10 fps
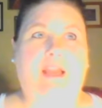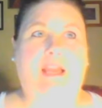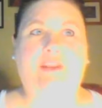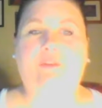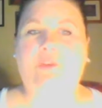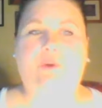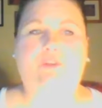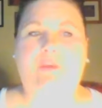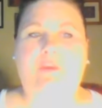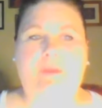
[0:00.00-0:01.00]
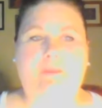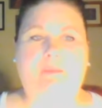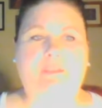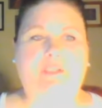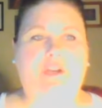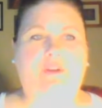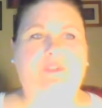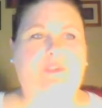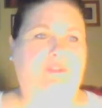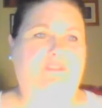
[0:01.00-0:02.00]
I don't know if I'm going to be able to go,
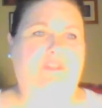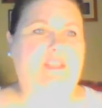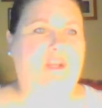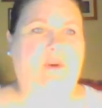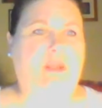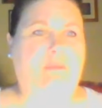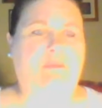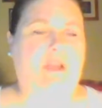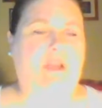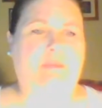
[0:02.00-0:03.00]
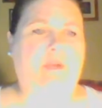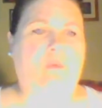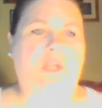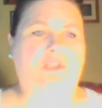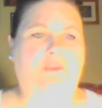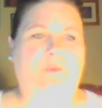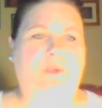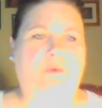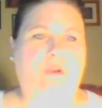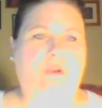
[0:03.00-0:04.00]
so if I don't, I'm going to watch the
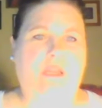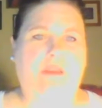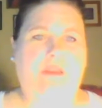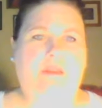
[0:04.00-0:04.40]
recording.